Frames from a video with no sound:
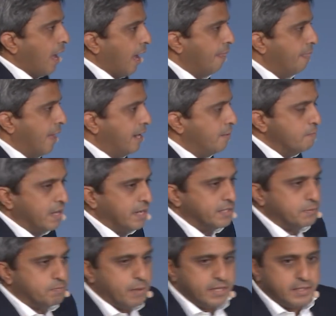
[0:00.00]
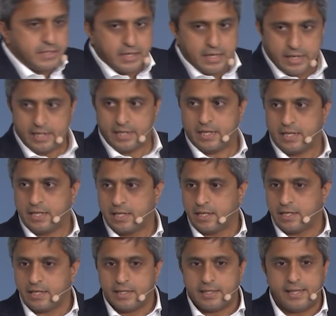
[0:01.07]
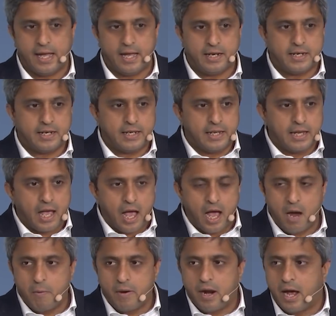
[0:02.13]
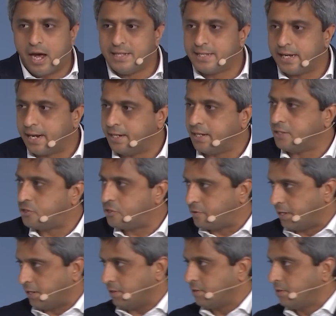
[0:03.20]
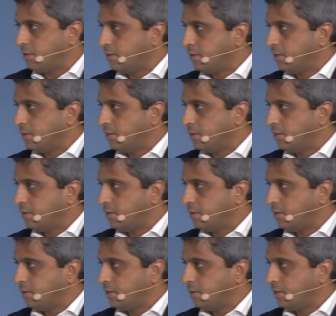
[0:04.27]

And that means basically that our eyes are getting strained.